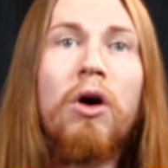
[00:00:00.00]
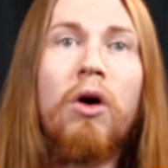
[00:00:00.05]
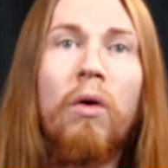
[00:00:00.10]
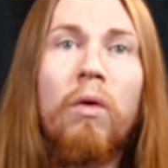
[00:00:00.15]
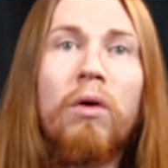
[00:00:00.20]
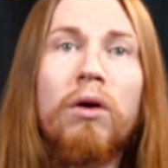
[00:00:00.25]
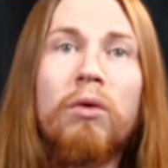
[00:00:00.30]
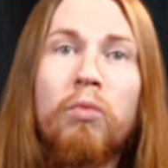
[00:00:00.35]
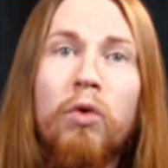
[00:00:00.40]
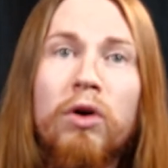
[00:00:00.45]

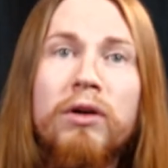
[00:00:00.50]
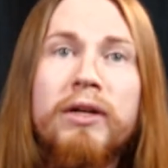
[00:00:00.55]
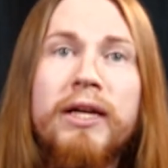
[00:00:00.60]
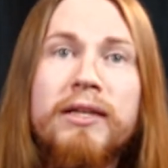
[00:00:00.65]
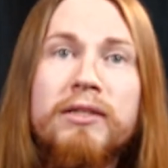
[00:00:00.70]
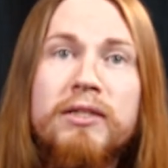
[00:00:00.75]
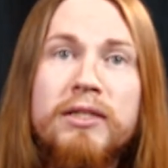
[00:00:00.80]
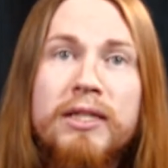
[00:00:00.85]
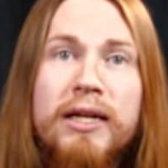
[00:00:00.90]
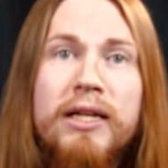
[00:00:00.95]
or a
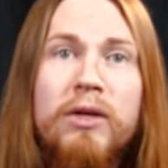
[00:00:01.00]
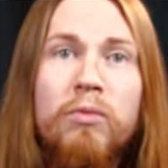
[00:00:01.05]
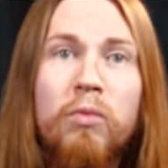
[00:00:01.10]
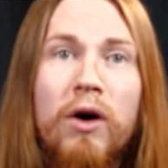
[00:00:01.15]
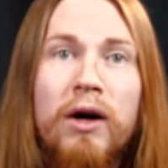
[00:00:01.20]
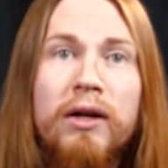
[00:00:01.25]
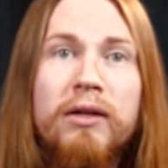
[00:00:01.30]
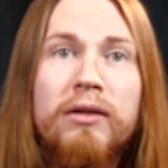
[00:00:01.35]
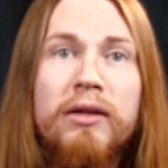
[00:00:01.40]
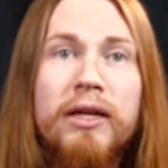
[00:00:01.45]
working steady
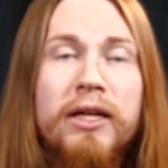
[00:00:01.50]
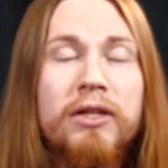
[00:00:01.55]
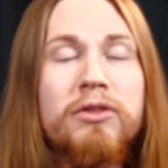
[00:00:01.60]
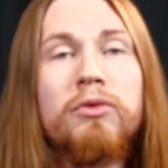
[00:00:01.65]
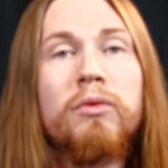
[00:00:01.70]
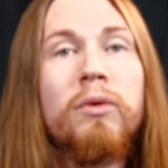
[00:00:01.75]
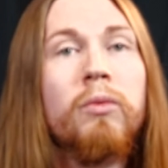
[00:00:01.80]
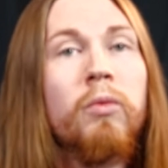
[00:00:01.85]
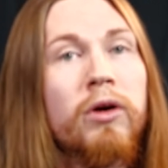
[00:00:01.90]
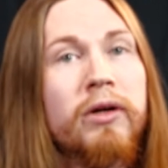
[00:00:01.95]
one
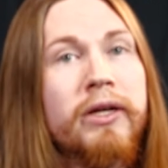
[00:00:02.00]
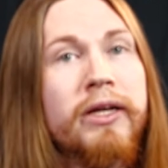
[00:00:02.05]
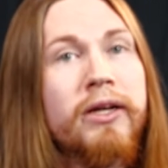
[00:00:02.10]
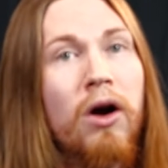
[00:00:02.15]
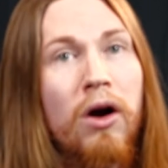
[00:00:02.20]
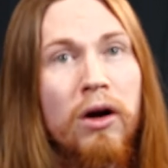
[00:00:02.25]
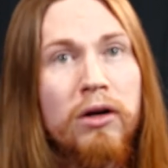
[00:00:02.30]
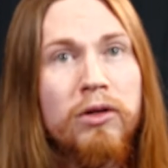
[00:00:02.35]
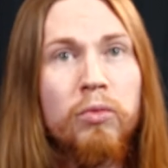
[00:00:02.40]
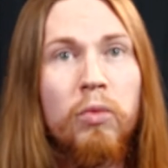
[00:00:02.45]
into a working
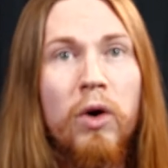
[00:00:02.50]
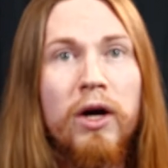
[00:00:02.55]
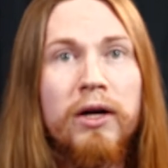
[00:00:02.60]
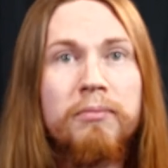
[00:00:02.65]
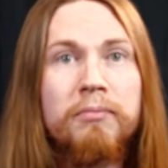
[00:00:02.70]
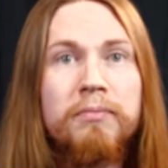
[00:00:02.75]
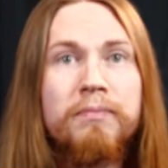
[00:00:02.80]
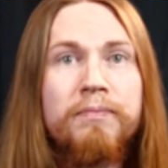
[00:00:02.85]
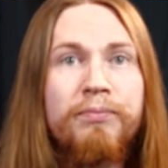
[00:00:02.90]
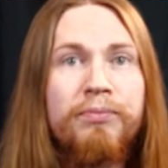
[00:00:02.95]
hard
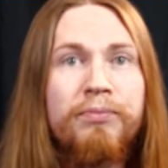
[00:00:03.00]
one.